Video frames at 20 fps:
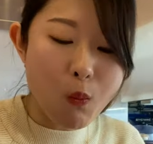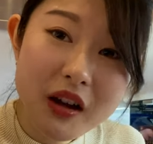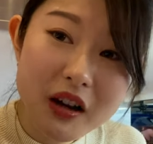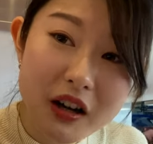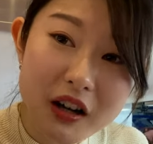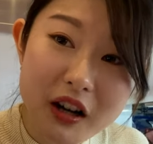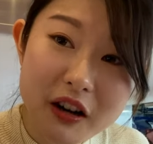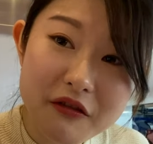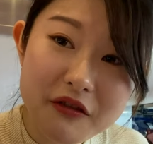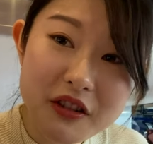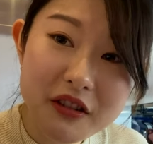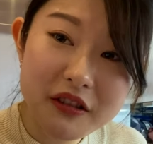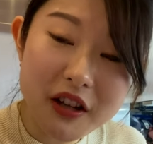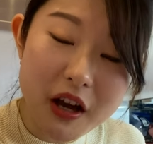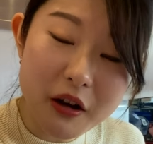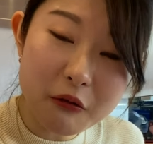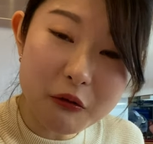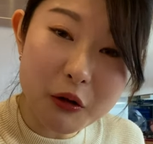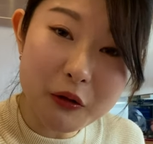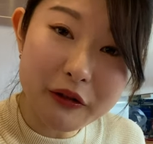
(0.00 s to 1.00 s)
I love this
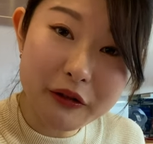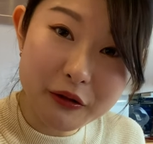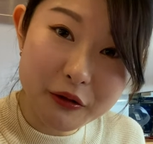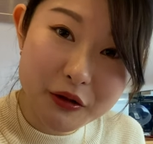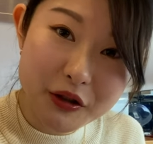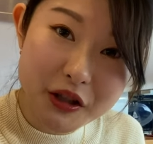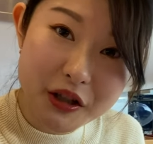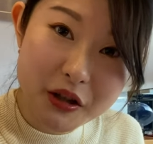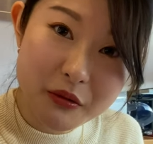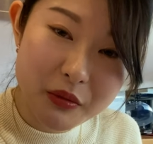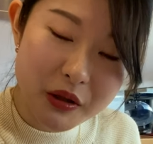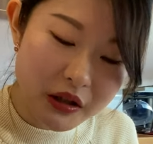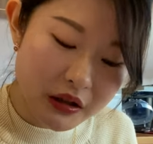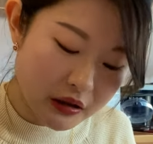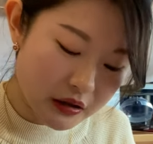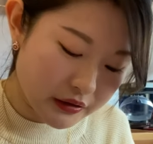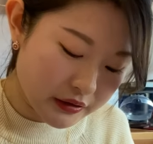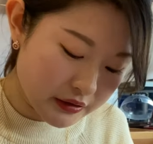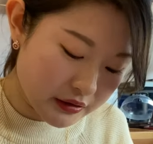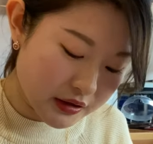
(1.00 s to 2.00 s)
egg roll sushi
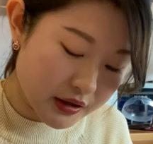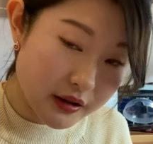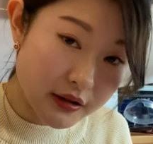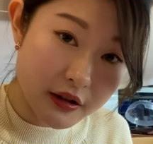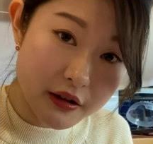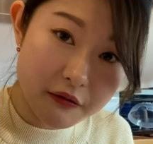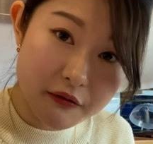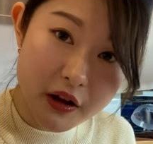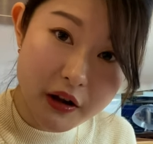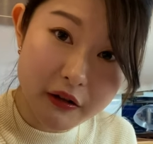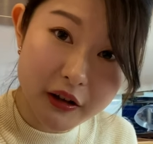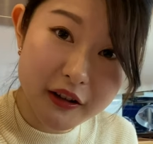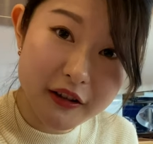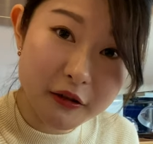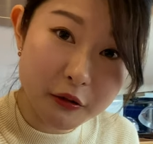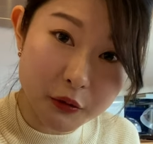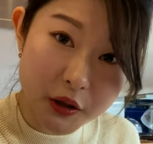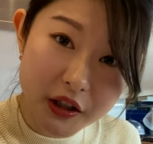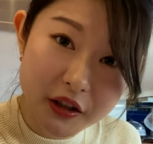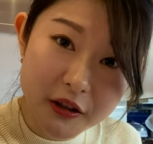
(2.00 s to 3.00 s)
because these are very
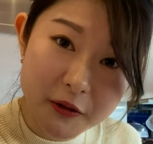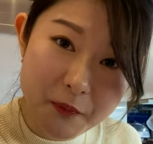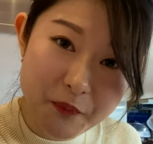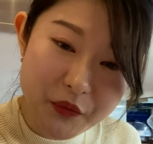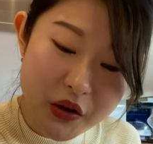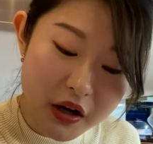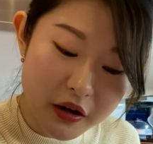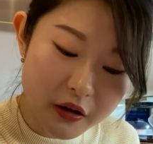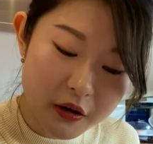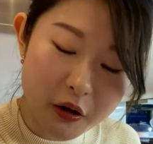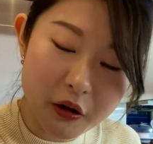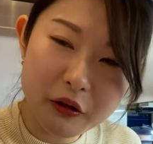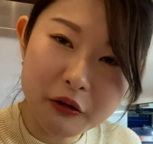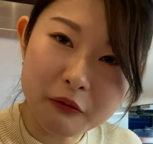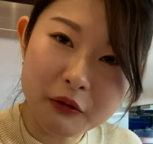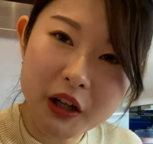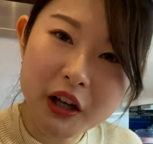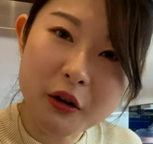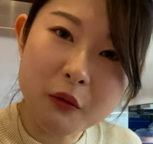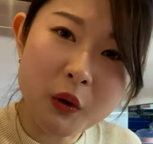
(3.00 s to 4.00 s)
sweet and it goes
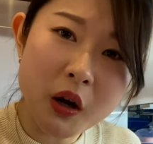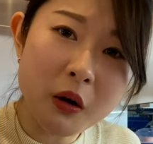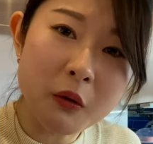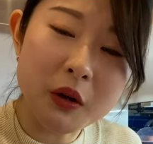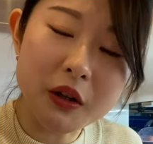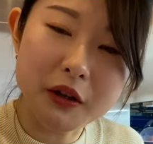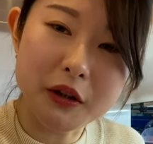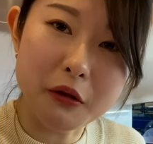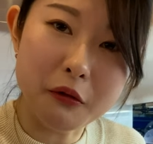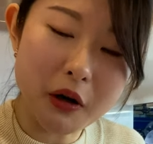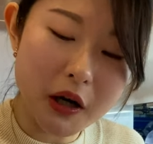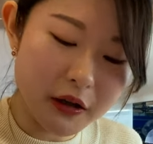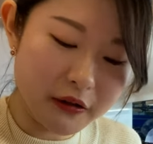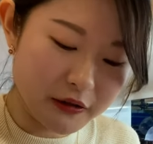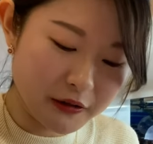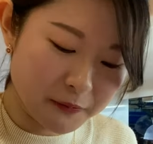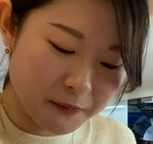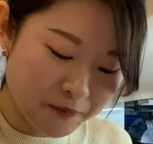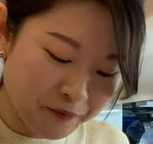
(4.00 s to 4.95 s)
really well with the rice.